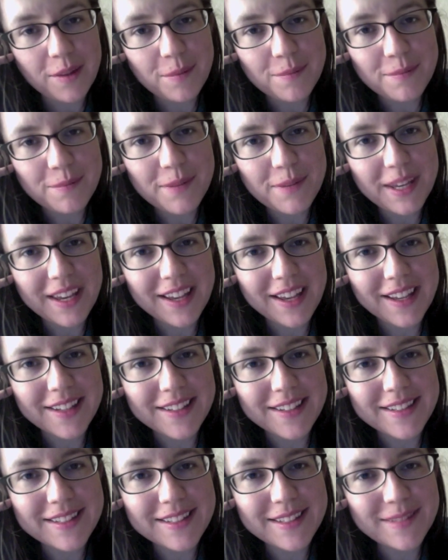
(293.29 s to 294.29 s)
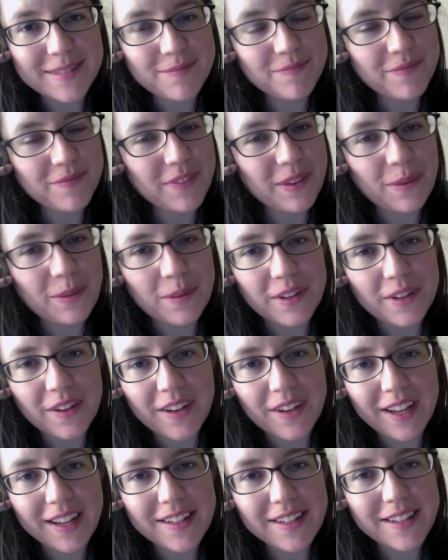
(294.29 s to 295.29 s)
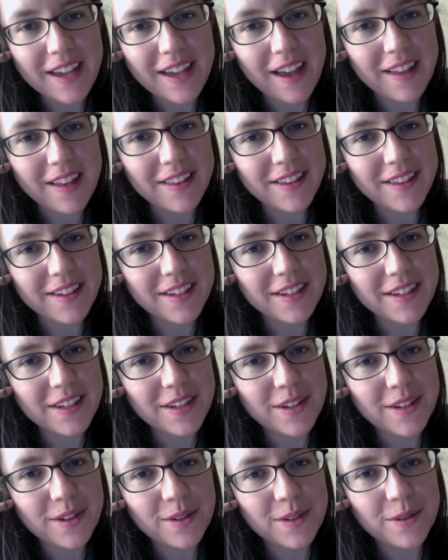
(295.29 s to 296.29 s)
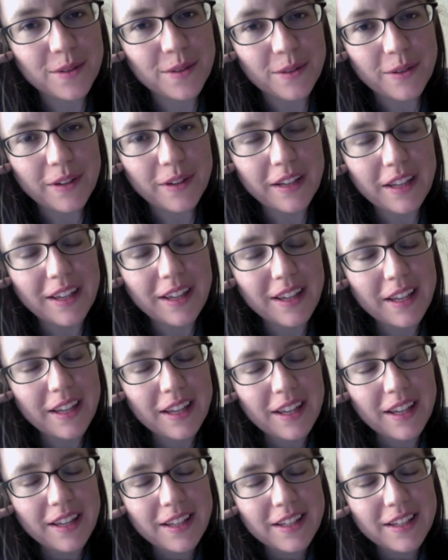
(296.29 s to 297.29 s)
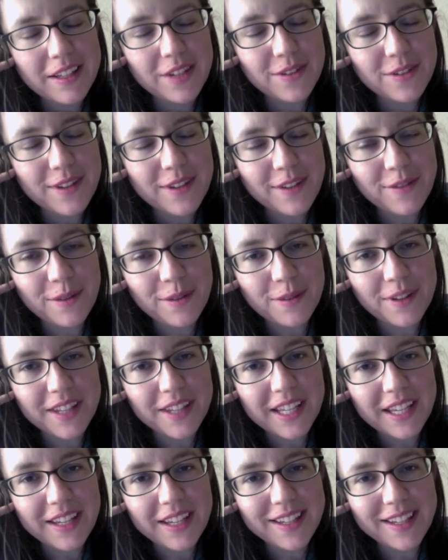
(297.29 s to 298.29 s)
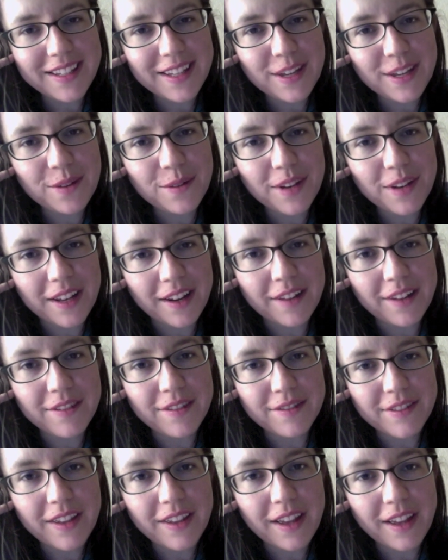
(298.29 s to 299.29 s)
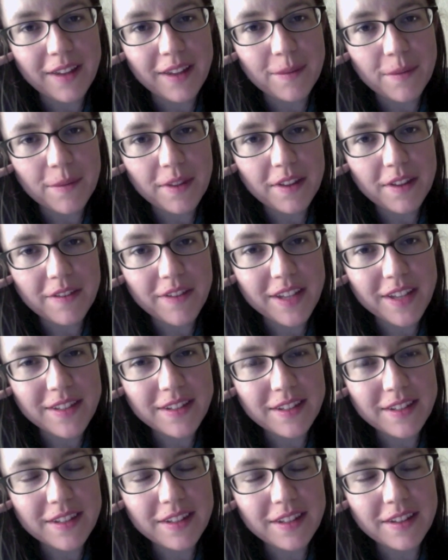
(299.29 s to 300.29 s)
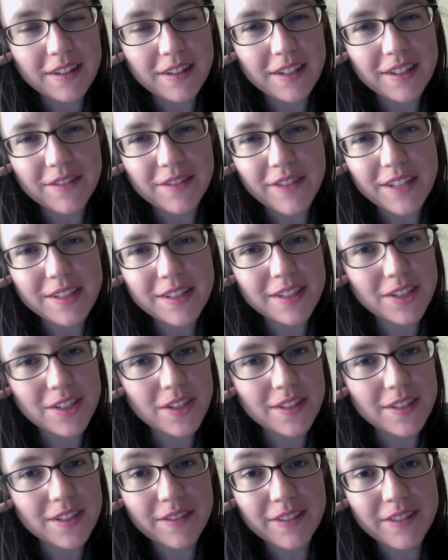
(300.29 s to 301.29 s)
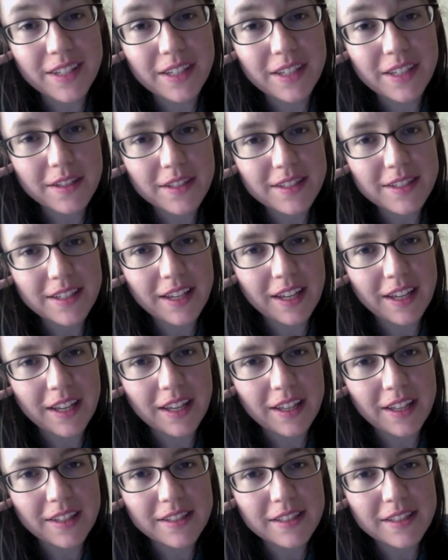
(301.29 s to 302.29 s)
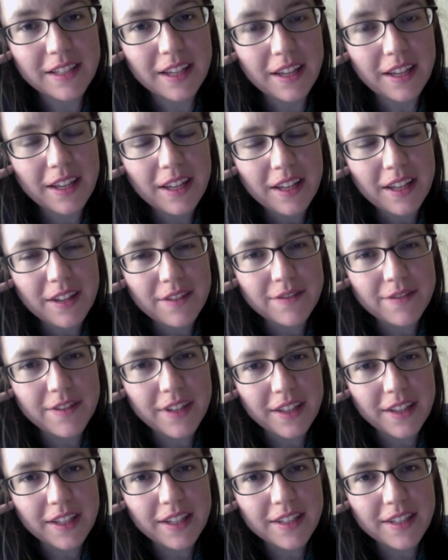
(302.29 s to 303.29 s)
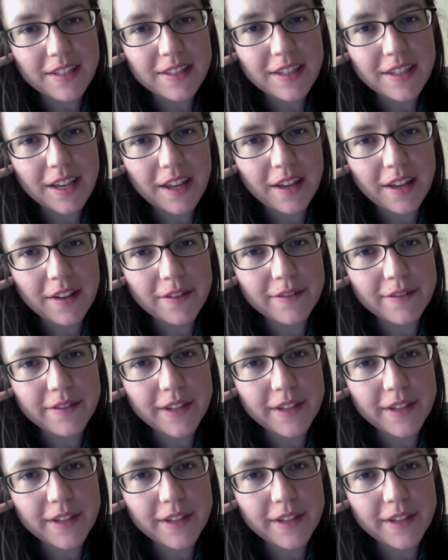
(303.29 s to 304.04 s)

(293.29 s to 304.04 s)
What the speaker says: because when you're an ex-Catholic, you never really get rid of the the vestiges of guilt and feelings of